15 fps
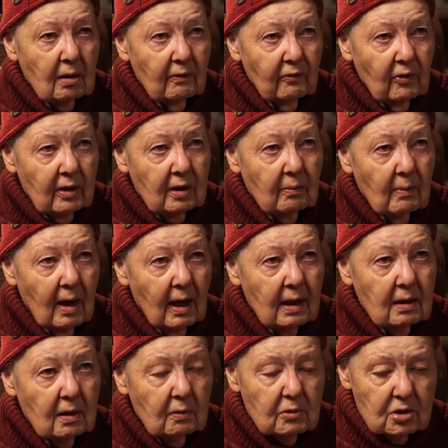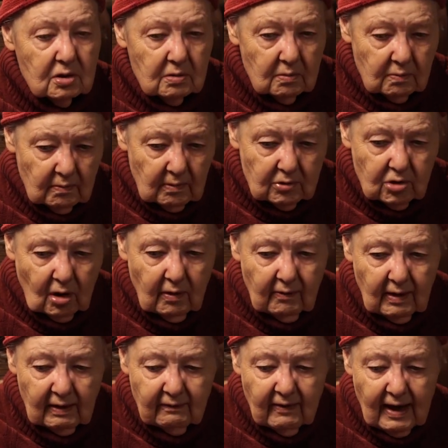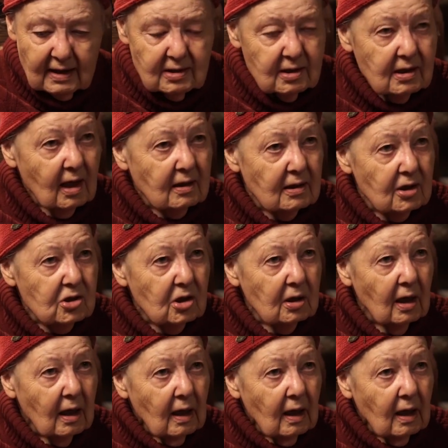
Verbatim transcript: a friend of mine who was sort of an advanced technician,